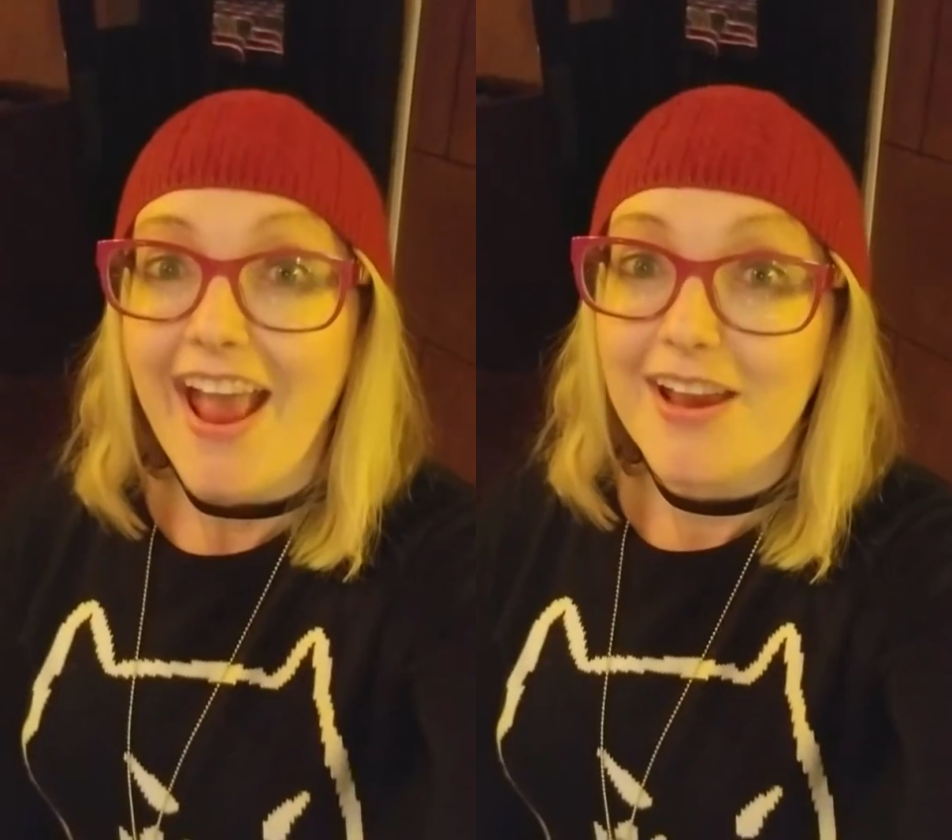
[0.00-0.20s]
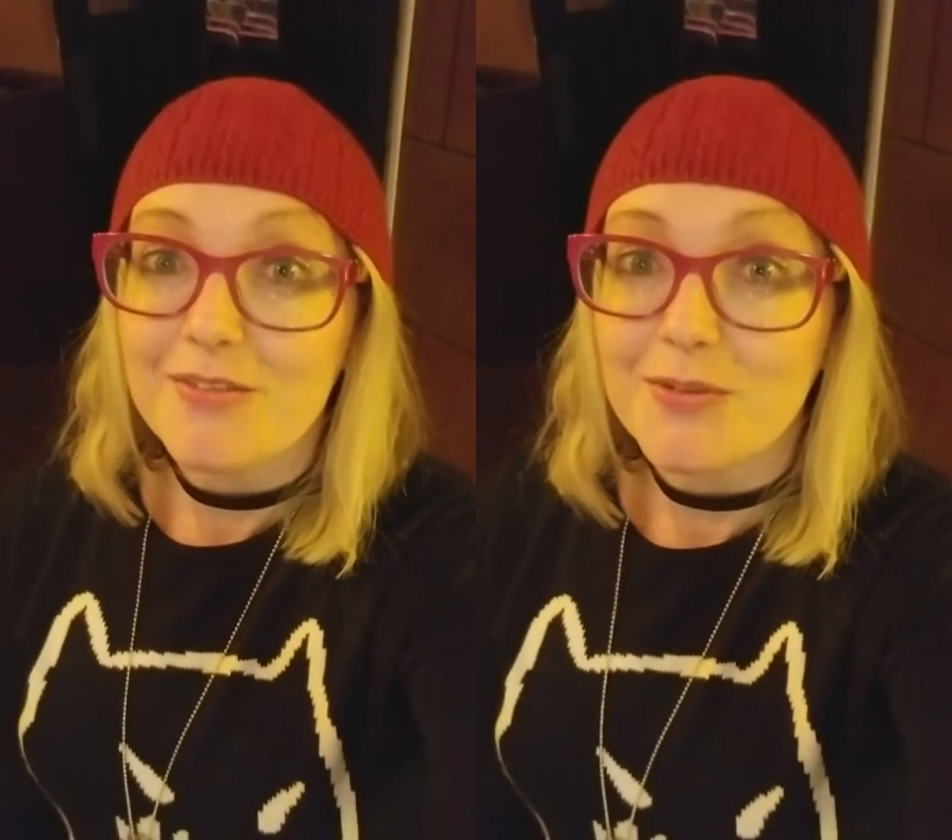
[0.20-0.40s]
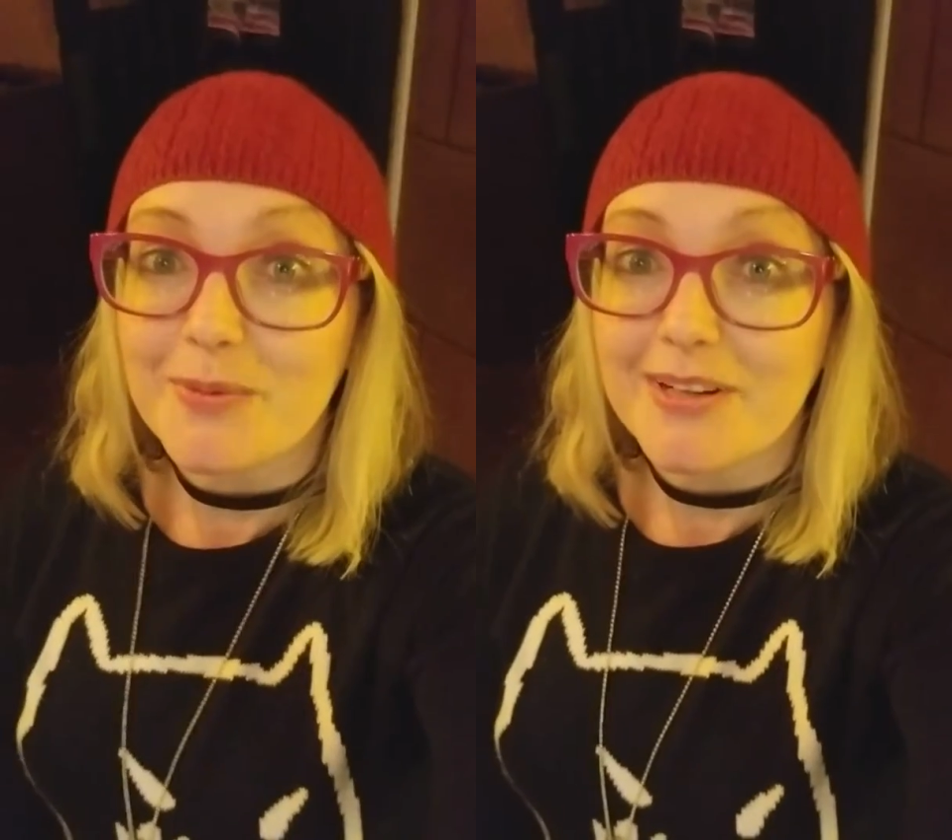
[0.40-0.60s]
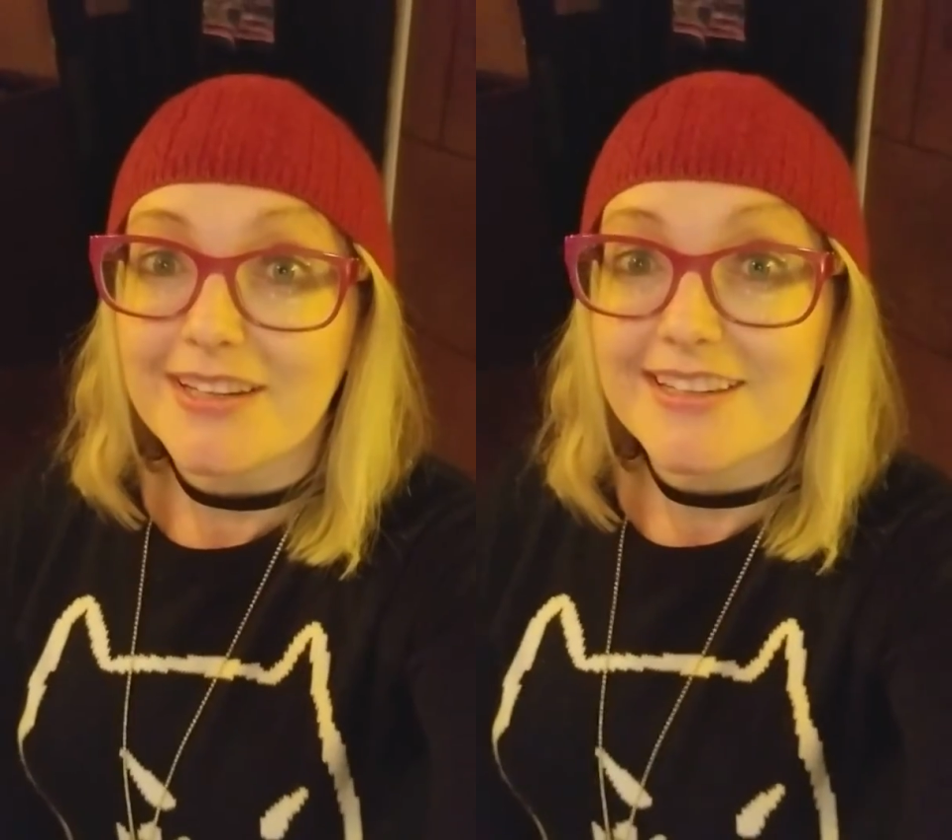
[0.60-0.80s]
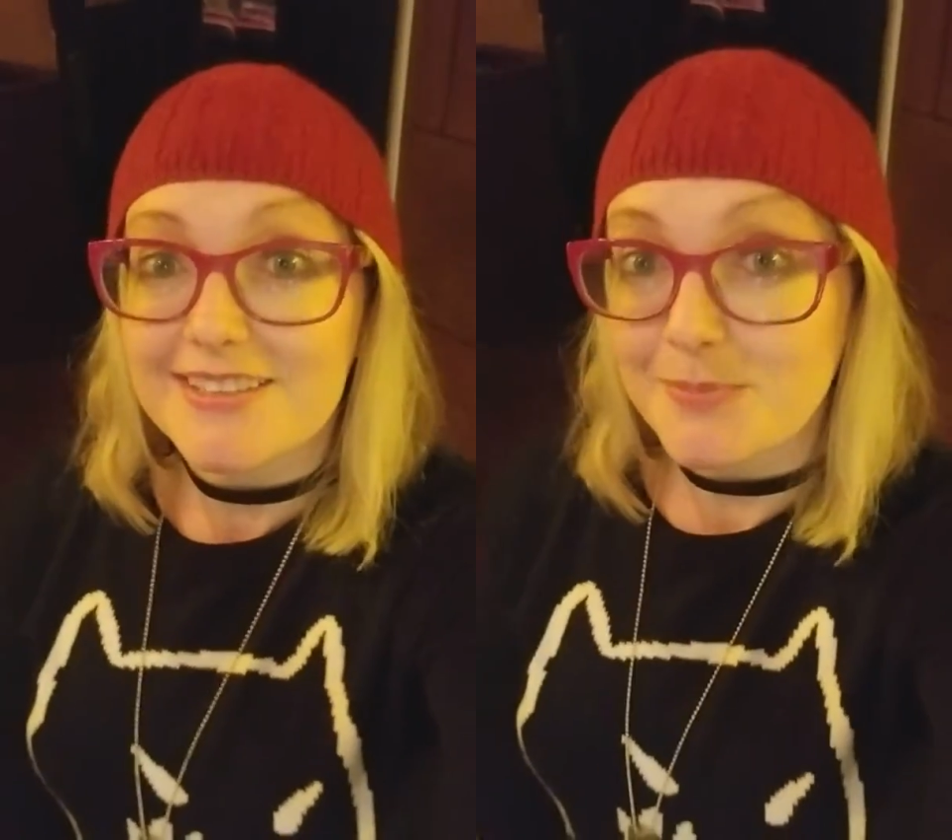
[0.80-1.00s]
Hey everybody,
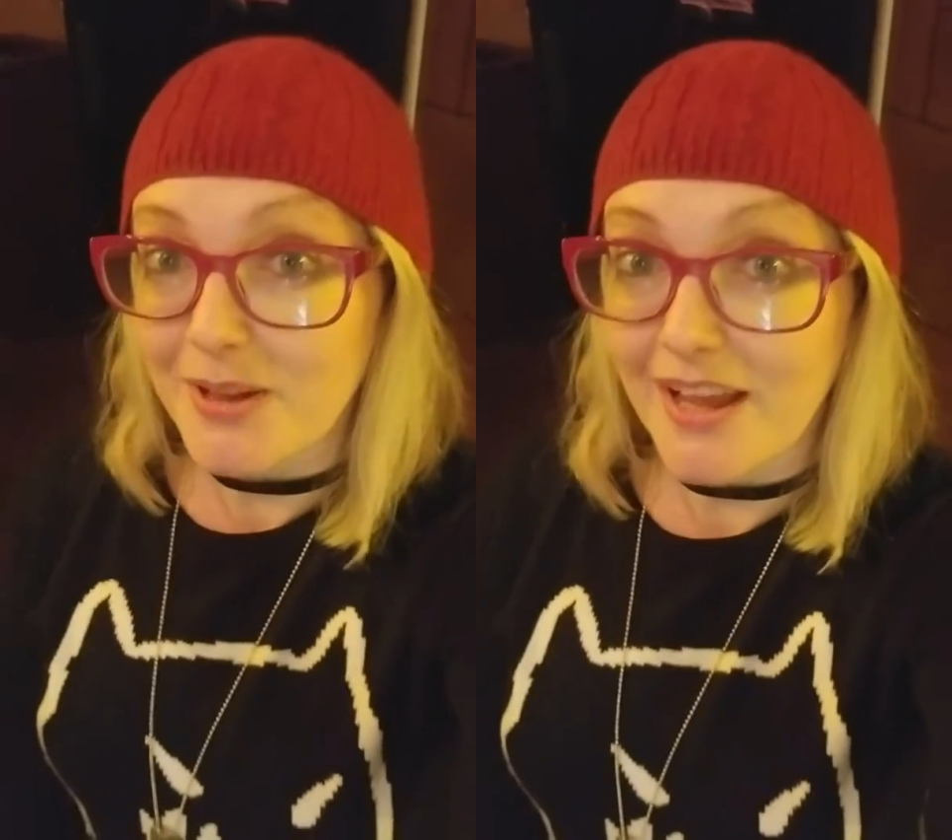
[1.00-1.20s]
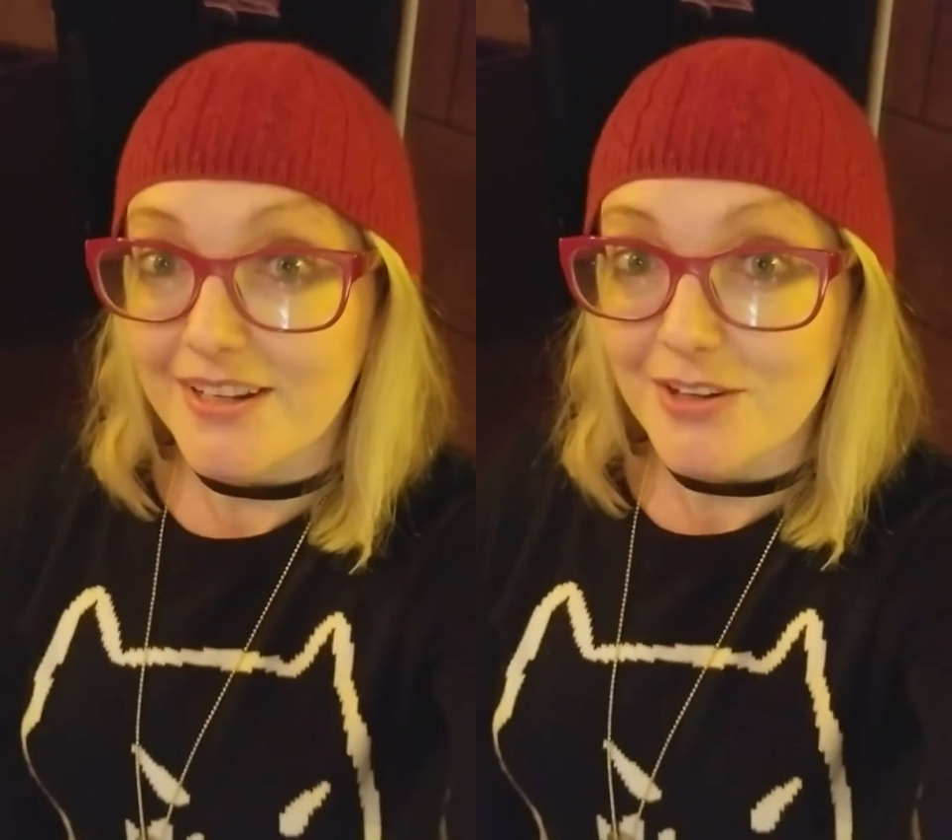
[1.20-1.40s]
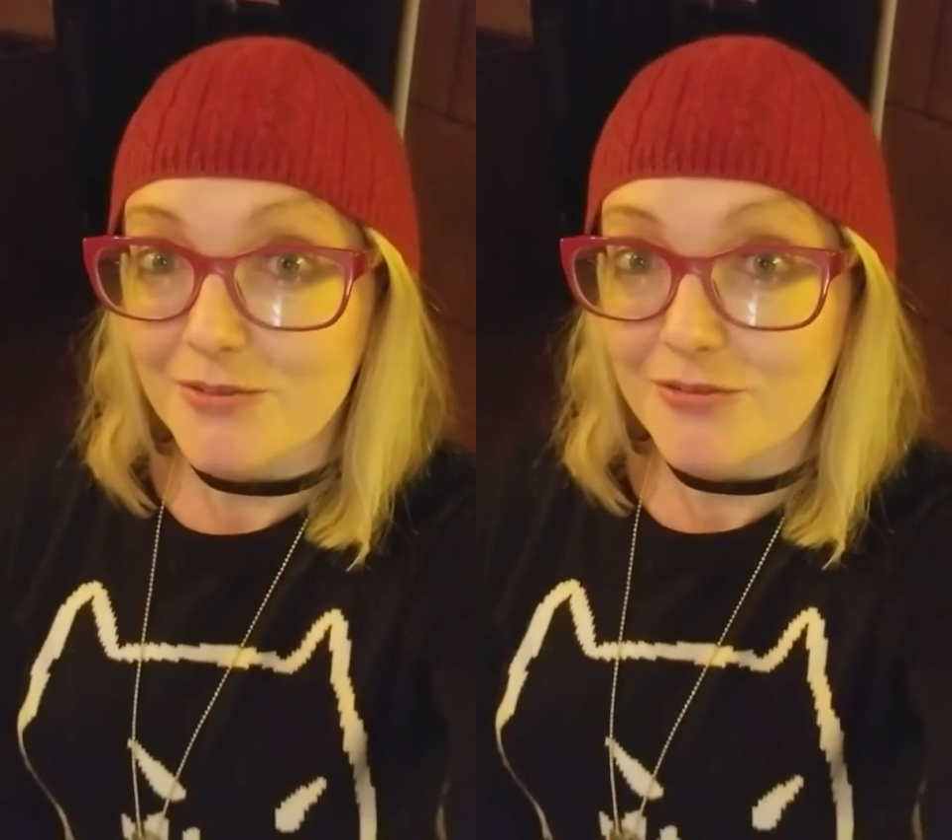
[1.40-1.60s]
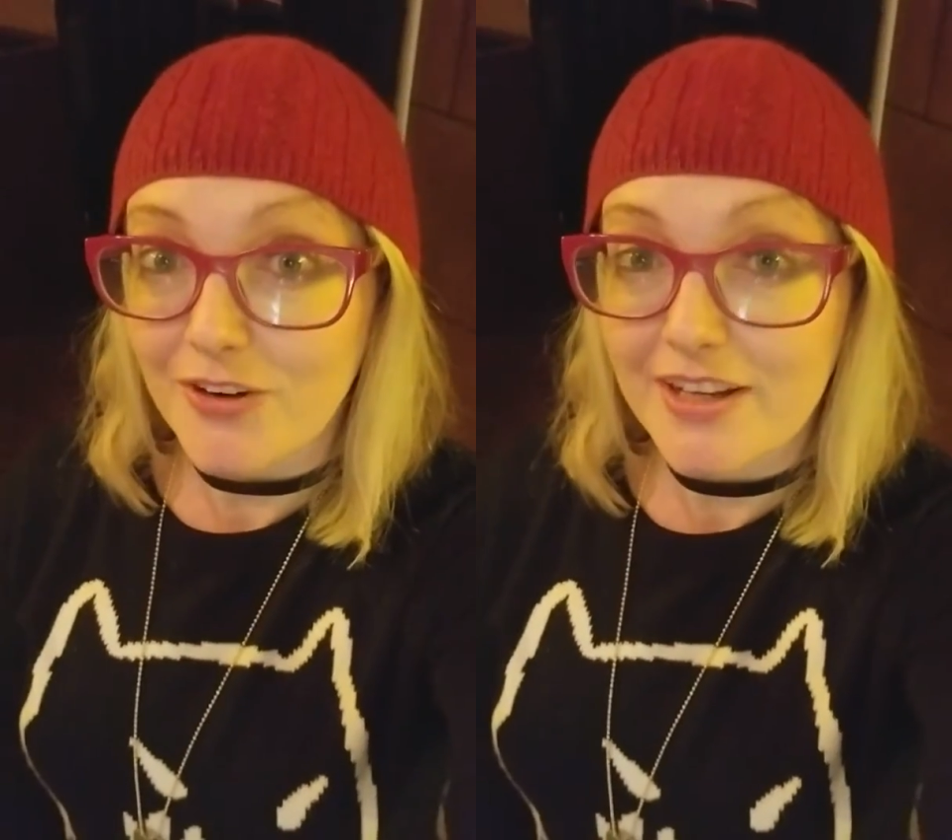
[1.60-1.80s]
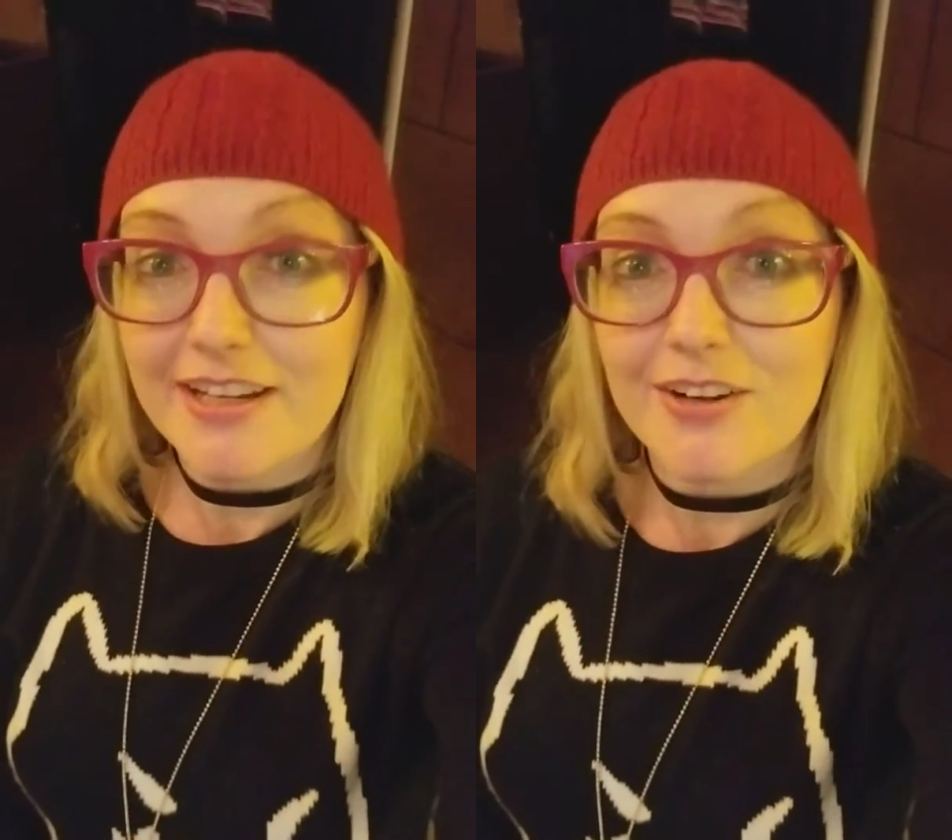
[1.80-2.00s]
it's the blonde in
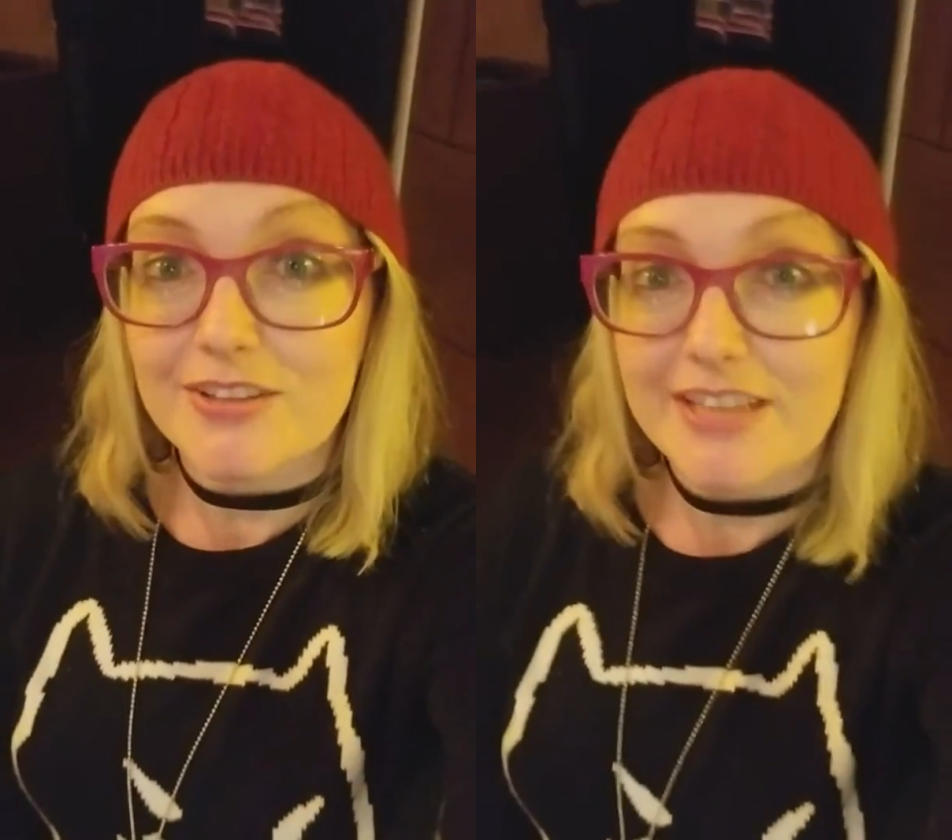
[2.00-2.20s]
front here to